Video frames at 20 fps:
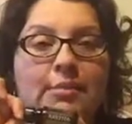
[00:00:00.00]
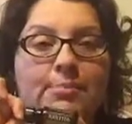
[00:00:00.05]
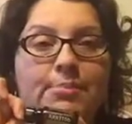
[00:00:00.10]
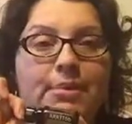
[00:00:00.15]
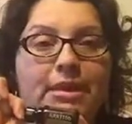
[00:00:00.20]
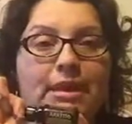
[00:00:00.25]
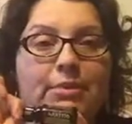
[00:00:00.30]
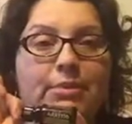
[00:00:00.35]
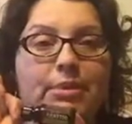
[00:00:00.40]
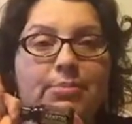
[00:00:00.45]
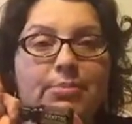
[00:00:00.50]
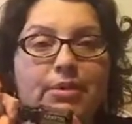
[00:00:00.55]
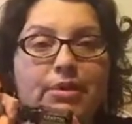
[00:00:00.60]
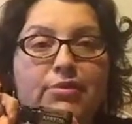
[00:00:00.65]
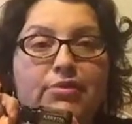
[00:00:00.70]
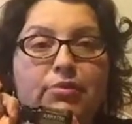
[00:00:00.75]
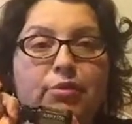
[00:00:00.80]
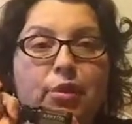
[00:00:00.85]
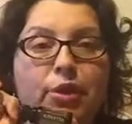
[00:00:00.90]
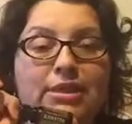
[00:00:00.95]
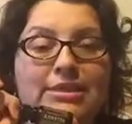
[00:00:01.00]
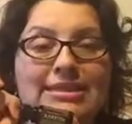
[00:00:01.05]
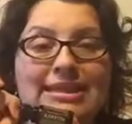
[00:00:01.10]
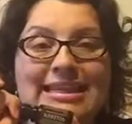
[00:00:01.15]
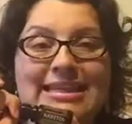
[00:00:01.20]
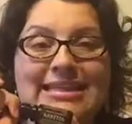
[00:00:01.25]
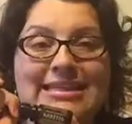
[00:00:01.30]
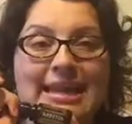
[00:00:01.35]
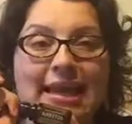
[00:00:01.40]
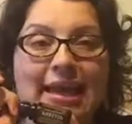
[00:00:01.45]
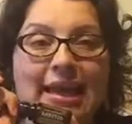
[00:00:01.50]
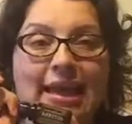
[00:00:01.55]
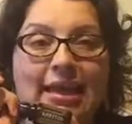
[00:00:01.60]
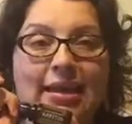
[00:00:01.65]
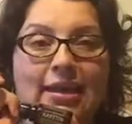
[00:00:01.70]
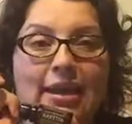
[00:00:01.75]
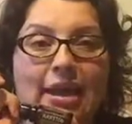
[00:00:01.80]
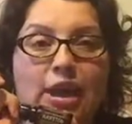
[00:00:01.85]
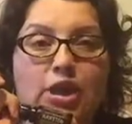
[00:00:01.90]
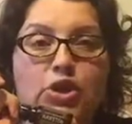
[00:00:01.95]
but it would be a 14-day
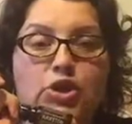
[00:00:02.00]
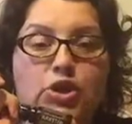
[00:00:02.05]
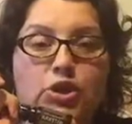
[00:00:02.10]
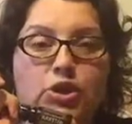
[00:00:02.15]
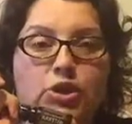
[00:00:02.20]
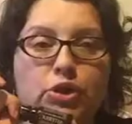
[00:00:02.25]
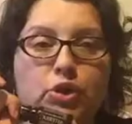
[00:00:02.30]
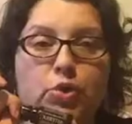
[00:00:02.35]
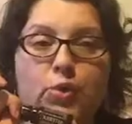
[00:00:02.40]
internal